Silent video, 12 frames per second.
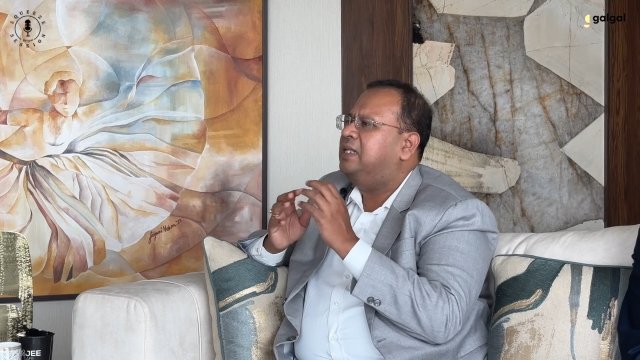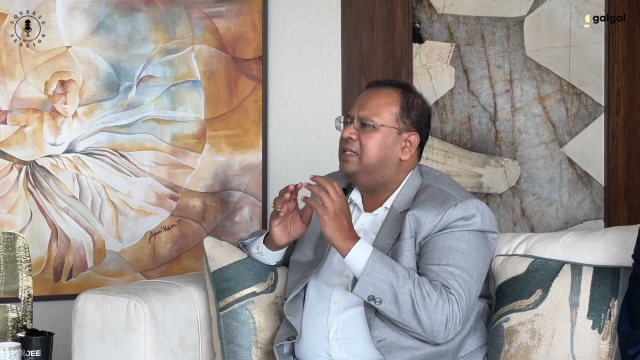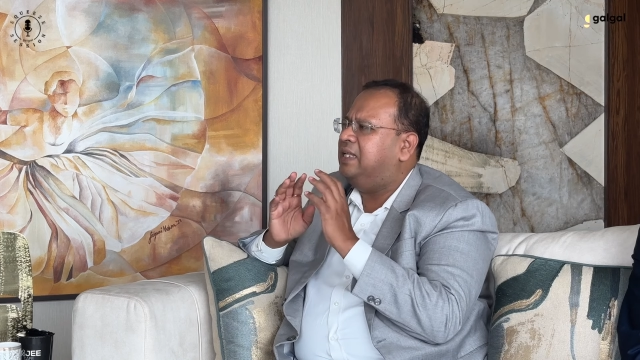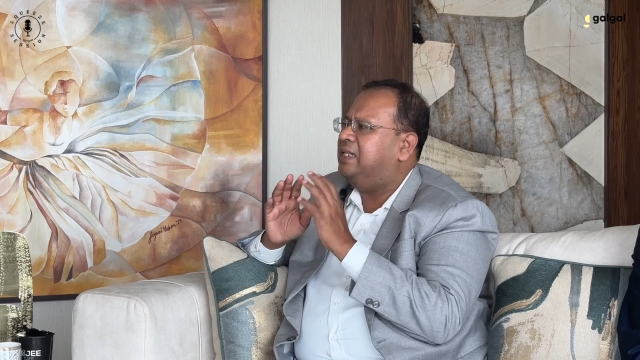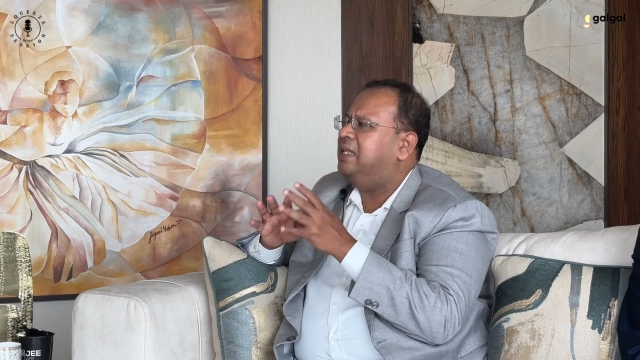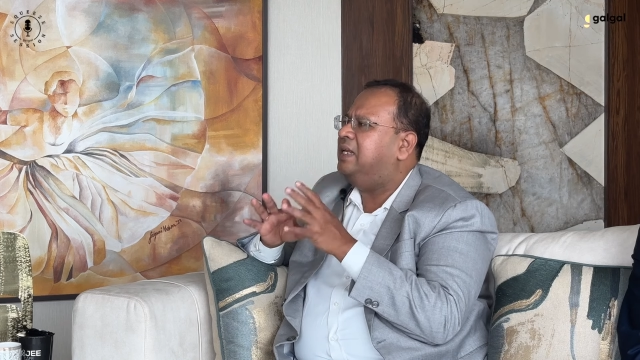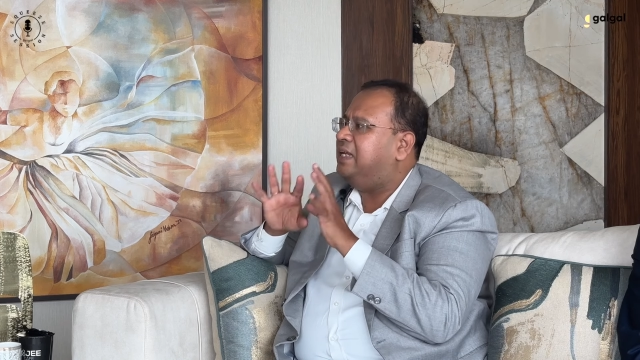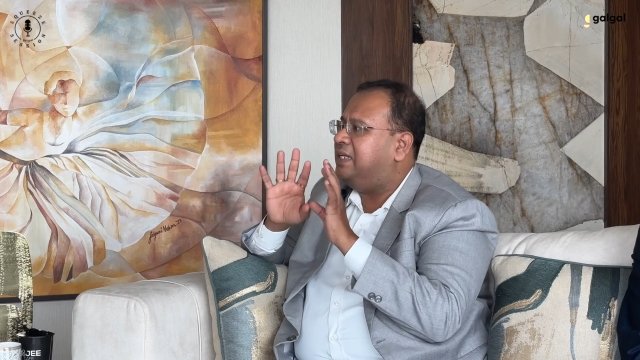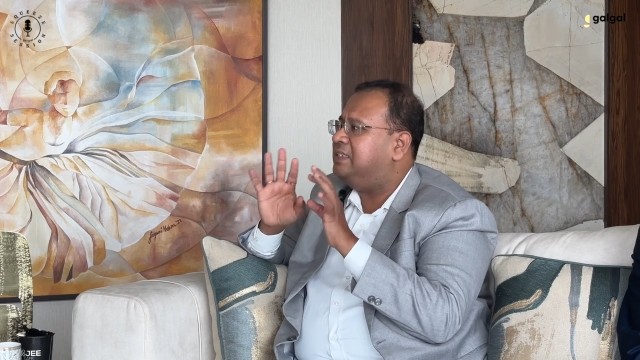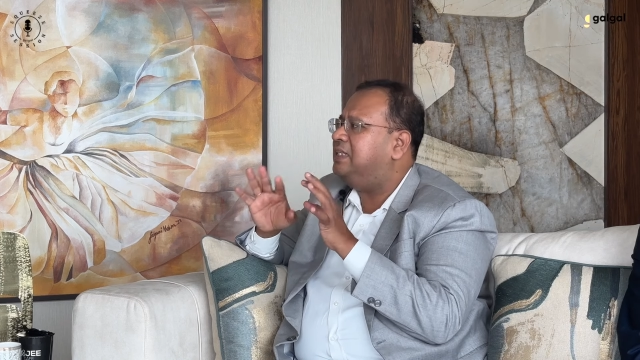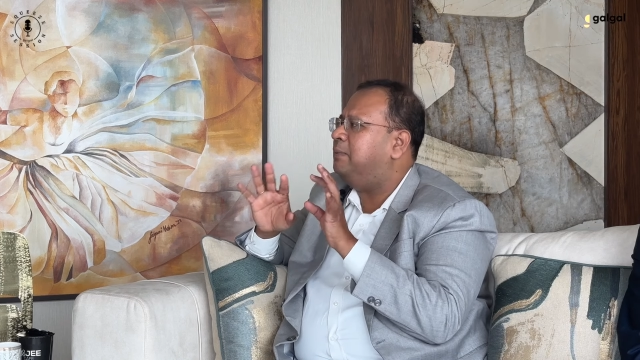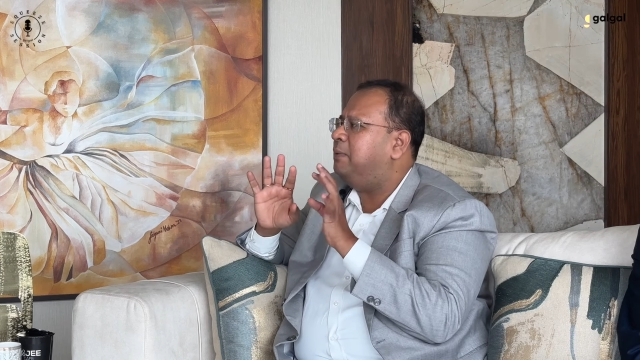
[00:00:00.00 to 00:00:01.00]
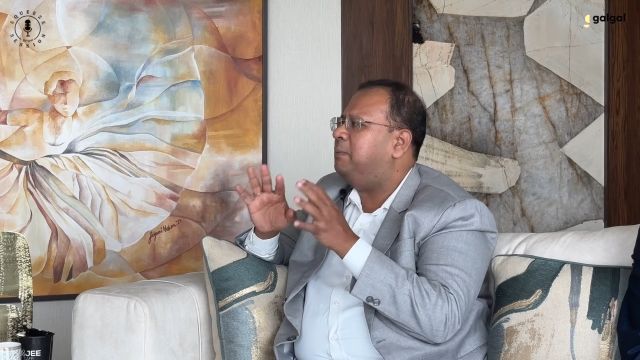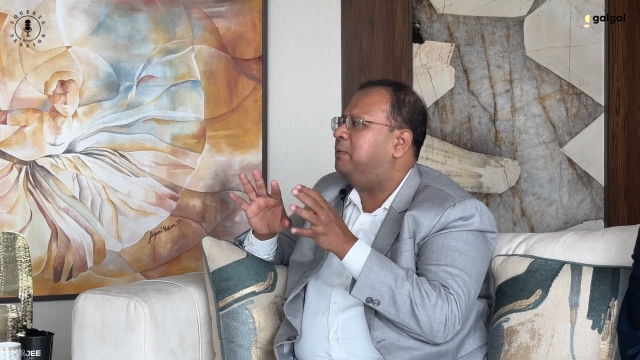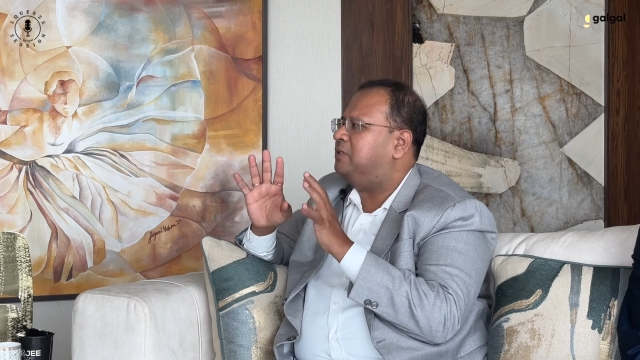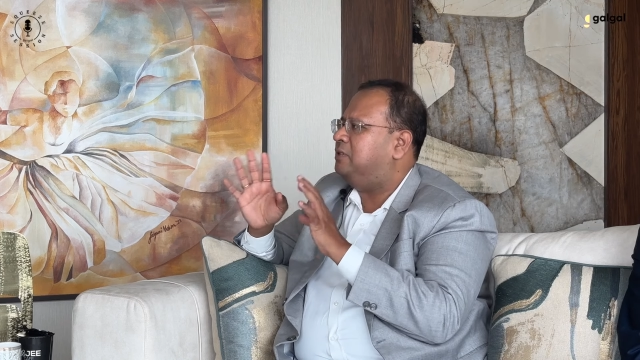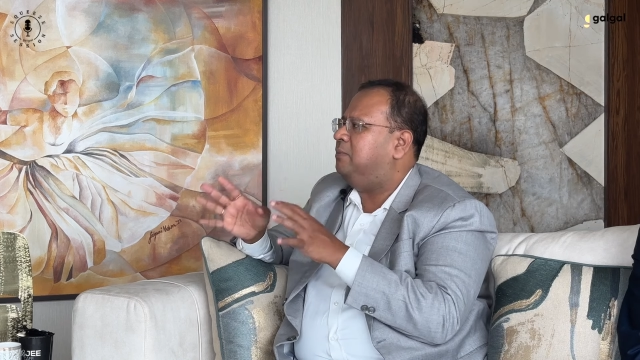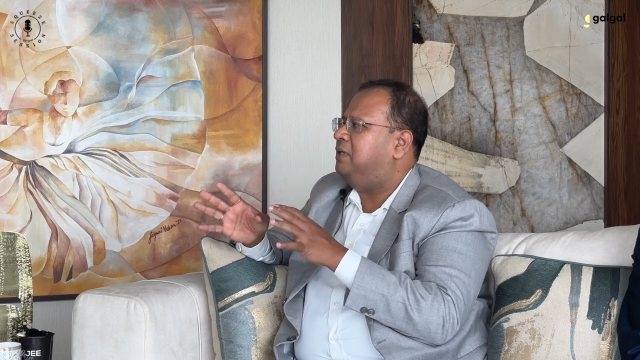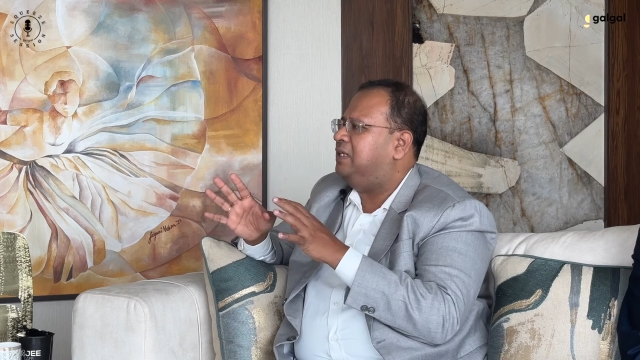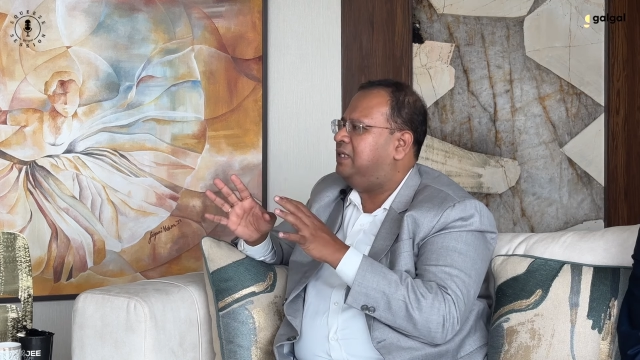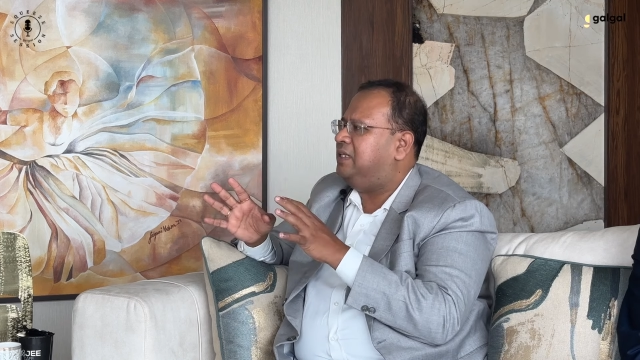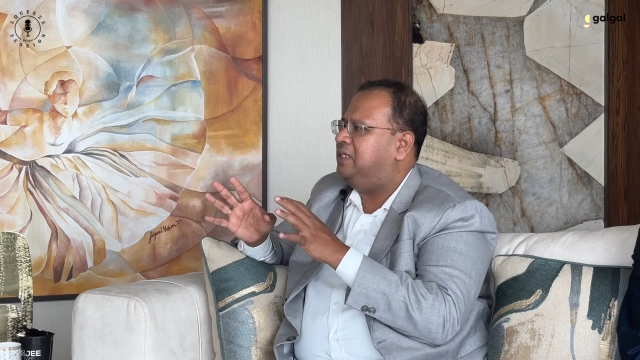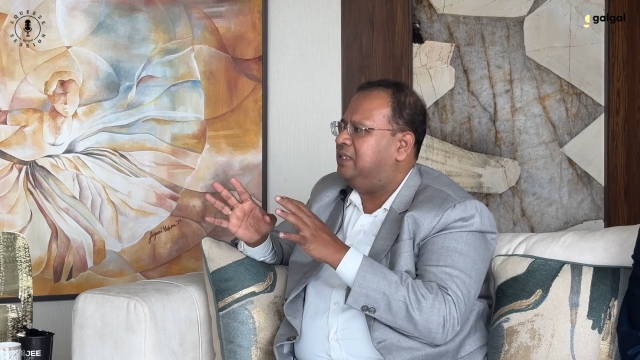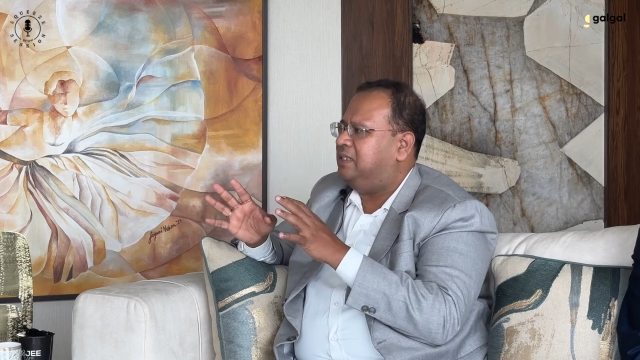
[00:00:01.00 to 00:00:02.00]
there is a reasonable
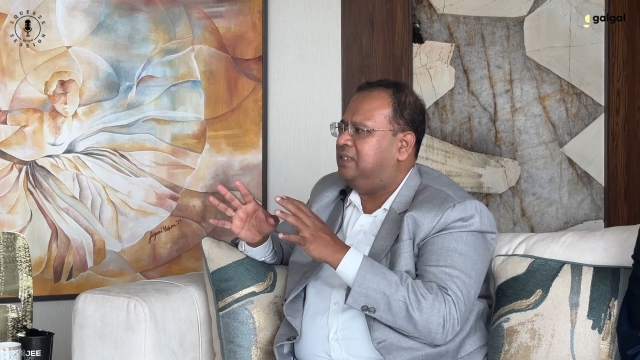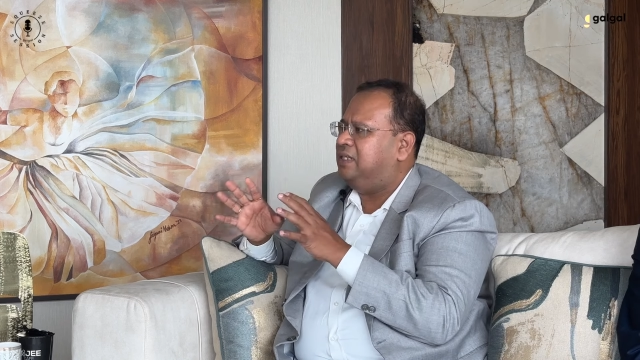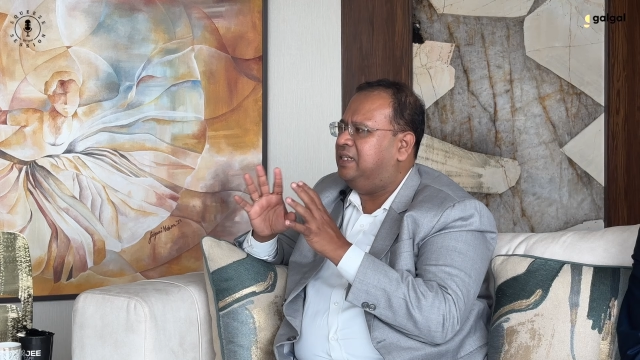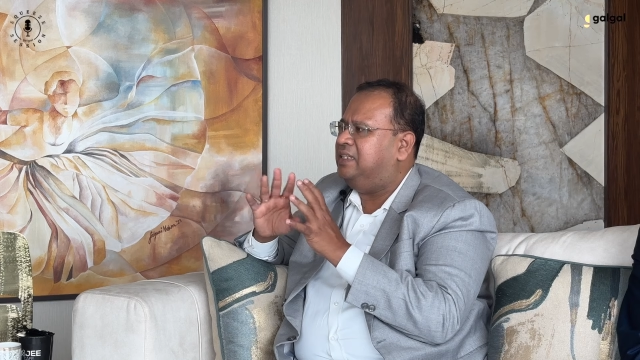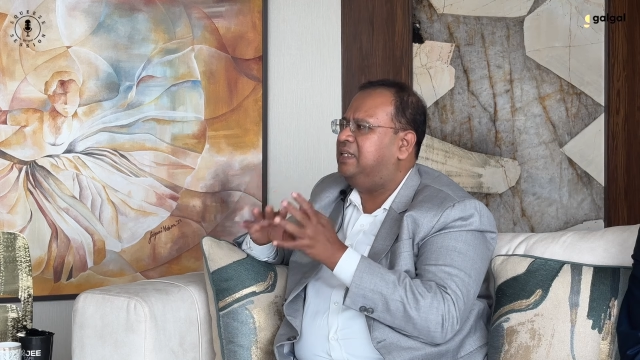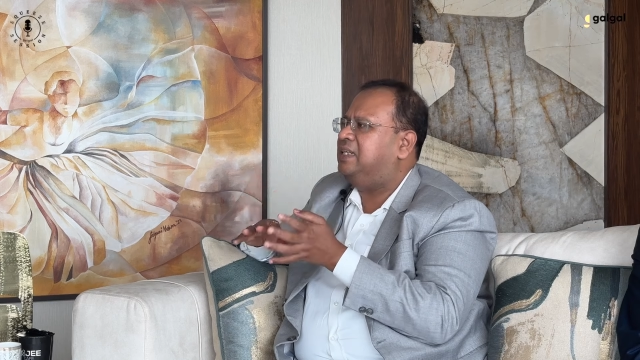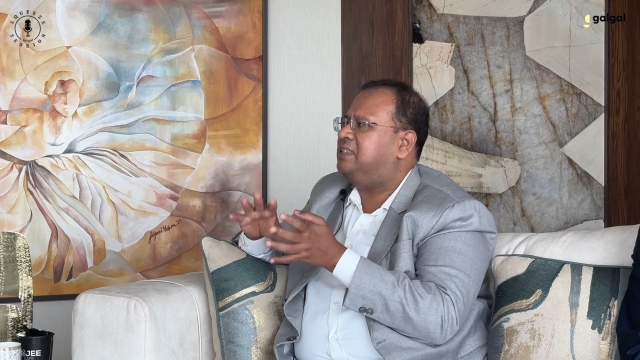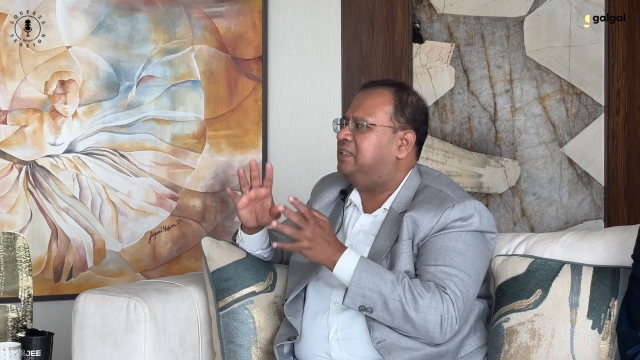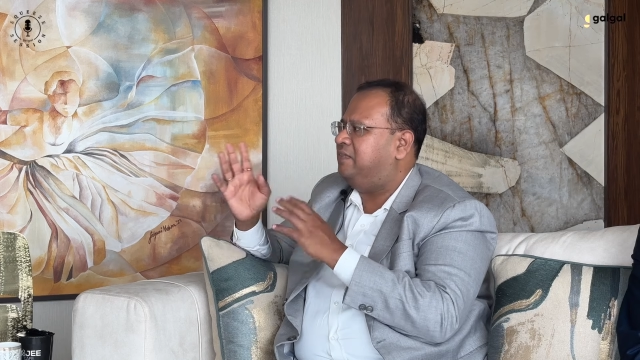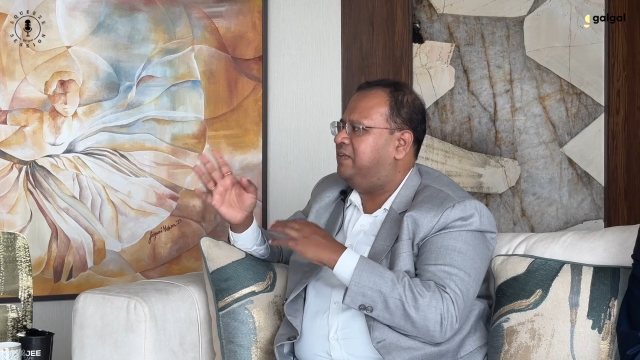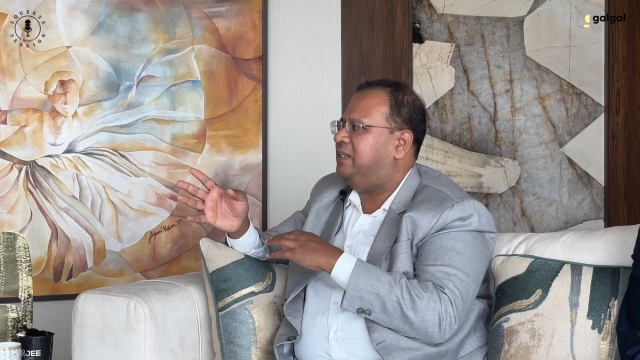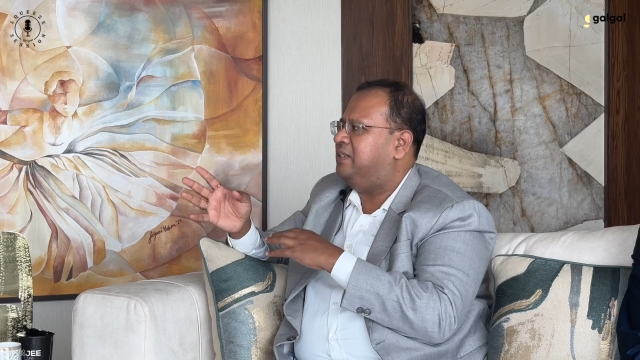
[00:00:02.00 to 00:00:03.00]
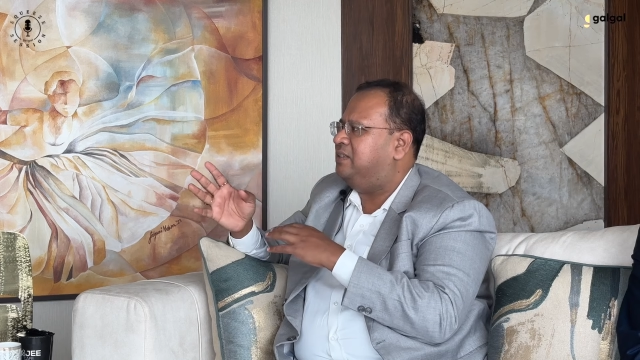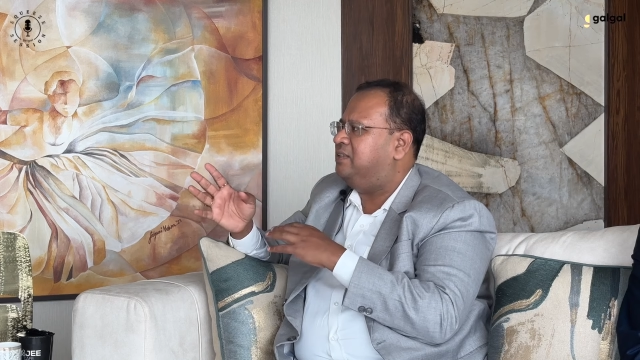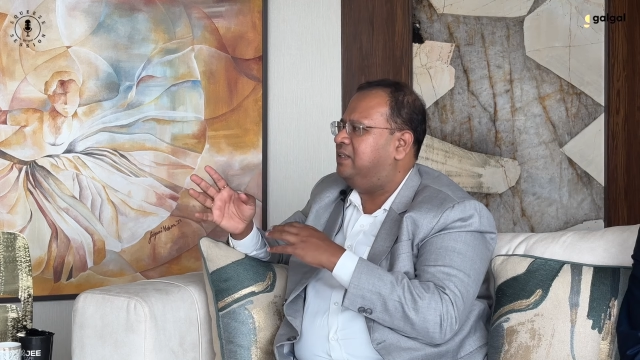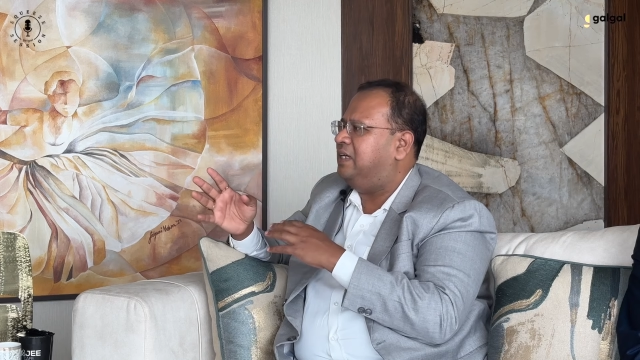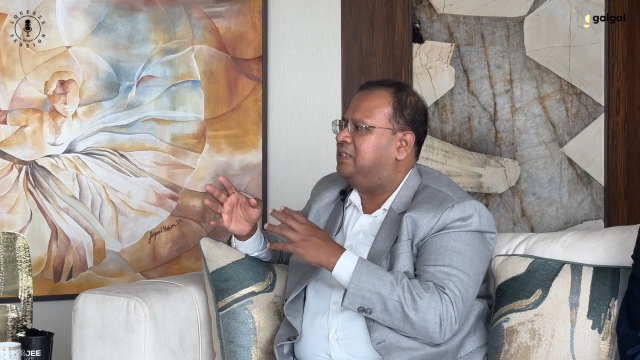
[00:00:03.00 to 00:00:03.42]
possibility that in the next 7 years,